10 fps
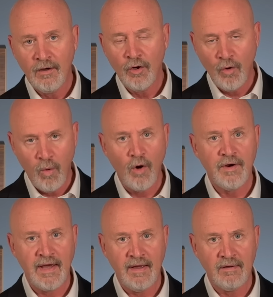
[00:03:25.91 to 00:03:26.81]

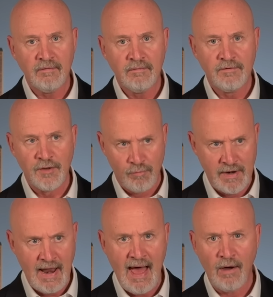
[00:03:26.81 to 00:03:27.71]
Quoting the
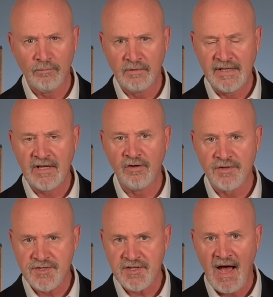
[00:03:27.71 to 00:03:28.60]
renowned legal
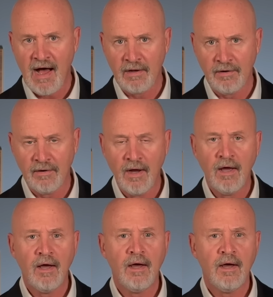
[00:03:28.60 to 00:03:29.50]
scholar
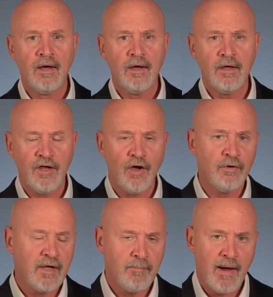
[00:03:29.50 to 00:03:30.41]

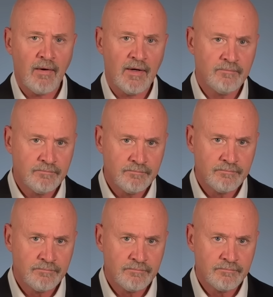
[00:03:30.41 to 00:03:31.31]
Yogi Berra.
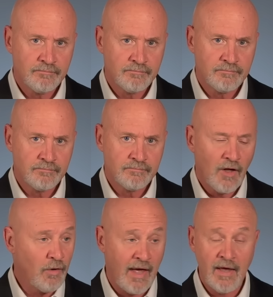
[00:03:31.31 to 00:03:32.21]

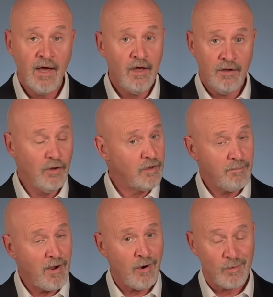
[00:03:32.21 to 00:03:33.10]
Okay, Yogi
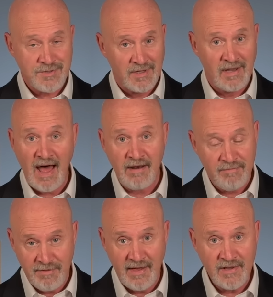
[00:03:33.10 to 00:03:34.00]
Berra was a lot of
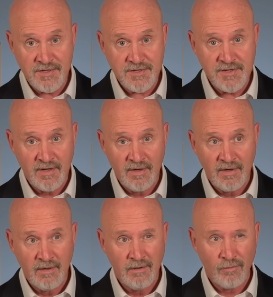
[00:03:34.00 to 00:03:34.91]
things
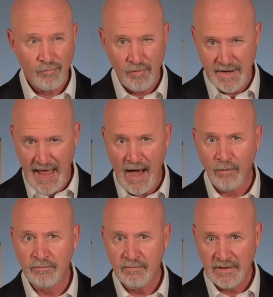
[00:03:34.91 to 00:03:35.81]

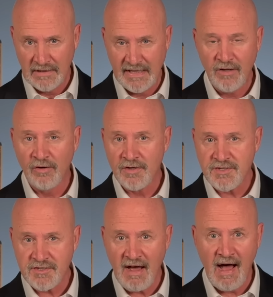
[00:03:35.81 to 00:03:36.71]
renowned legal
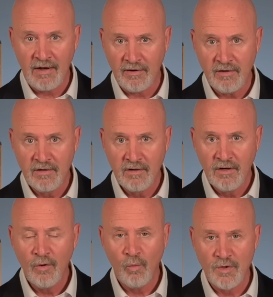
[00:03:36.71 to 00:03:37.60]
scholar,
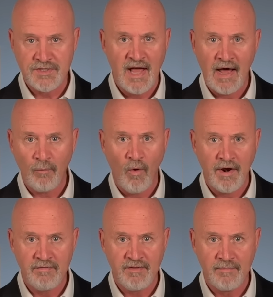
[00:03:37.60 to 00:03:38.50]
was not one
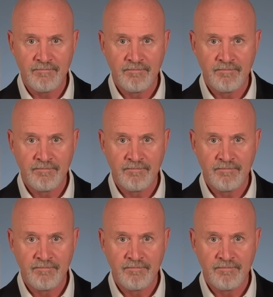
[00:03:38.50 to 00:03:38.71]
of them.